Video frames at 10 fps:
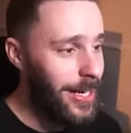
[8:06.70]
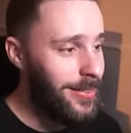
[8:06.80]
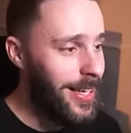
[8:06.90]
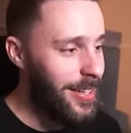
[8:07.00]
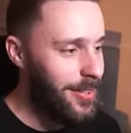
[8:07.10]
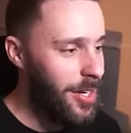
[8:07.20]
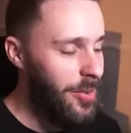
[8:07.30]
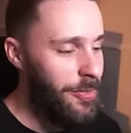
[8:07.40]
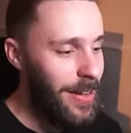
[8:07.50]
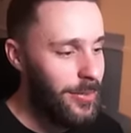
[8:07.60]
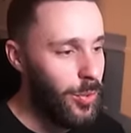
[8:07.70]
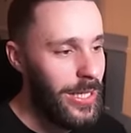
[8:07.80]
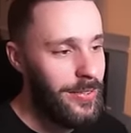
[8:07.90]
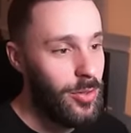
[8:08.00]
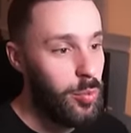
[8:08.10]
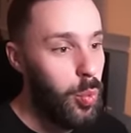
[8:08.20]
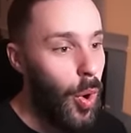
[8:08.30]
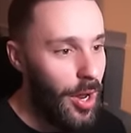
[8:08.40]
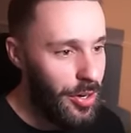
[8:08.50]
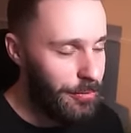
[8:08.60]
let's get an Earthen Vessel here. This is
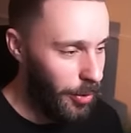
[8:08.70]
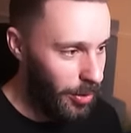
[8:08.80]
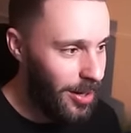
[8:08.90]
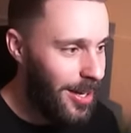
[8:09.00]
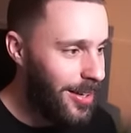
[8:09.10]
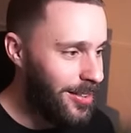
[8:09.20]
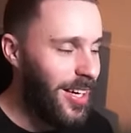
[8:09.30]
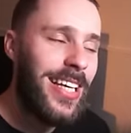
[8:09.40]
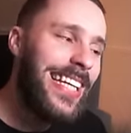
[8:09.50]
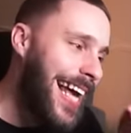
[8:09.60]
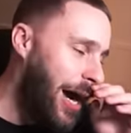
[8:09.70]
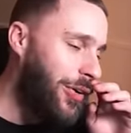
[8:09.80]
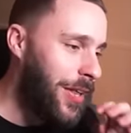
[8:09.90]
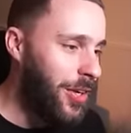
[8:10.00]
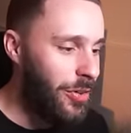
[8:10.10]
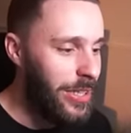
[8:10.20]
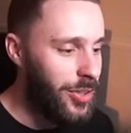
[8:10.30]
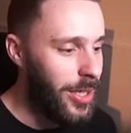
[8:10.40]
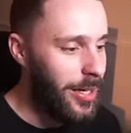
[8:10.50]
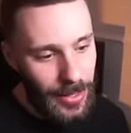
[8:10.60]
wonderful because I can now get the
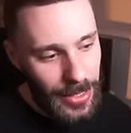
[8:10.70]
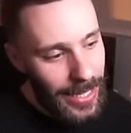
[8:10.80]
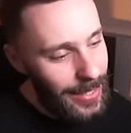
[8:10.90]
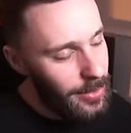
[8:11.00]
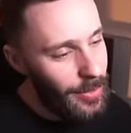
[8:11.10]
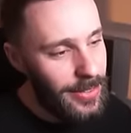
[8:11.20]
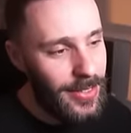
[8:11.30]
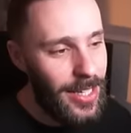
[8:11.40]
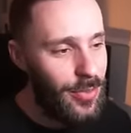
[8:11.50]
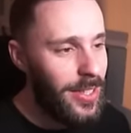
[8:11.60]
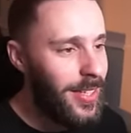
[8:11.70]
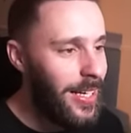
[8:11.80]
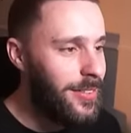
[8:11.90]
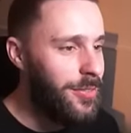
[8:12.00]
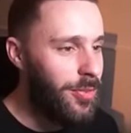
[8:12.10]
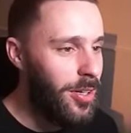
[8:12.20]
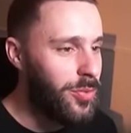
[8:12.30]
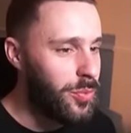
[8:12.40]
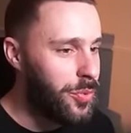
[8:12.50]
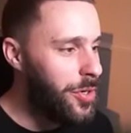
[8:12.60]
Greninja. And then it activates Sada's Vitality for
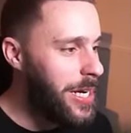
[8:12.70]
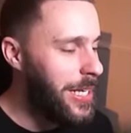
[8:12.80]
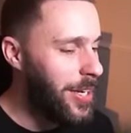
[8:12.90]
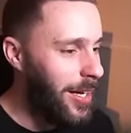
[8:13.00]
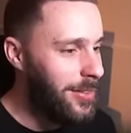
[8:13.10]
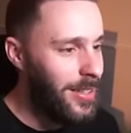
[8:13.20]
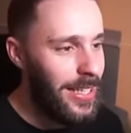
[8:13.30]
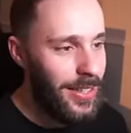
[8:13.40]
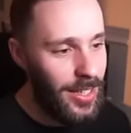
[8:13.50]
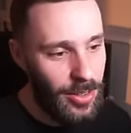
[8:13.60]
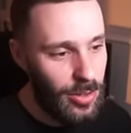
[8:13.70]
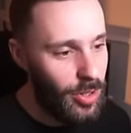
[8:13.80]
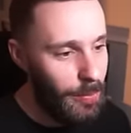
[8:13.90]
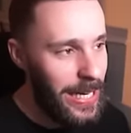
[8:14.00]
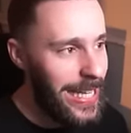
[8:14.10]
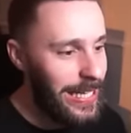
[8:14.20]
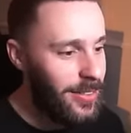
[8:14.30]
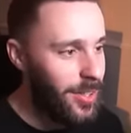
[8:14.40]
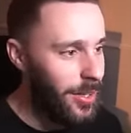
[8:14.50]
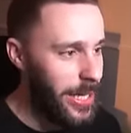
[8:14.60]
us really nicely. And then I can just start milling
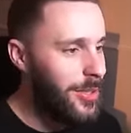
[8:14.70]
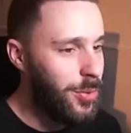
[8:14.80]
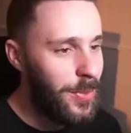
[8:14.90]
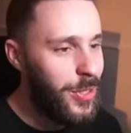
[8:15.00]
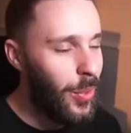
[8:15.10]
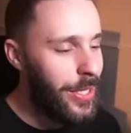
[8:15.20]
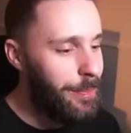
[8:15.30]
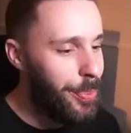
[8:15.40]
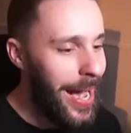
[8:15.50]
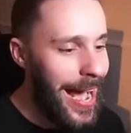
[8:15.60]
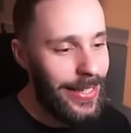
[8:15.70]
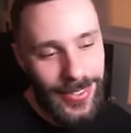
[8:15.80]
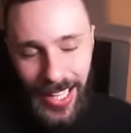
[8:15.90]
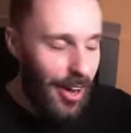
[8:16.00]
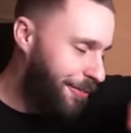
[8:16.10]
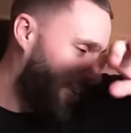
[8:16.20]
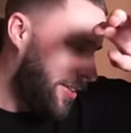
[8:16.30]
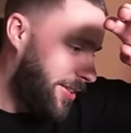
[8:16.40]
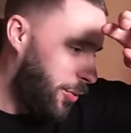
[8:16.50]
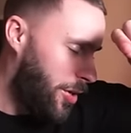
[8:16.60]
instantly. Should we talking back? Let's go for Conceal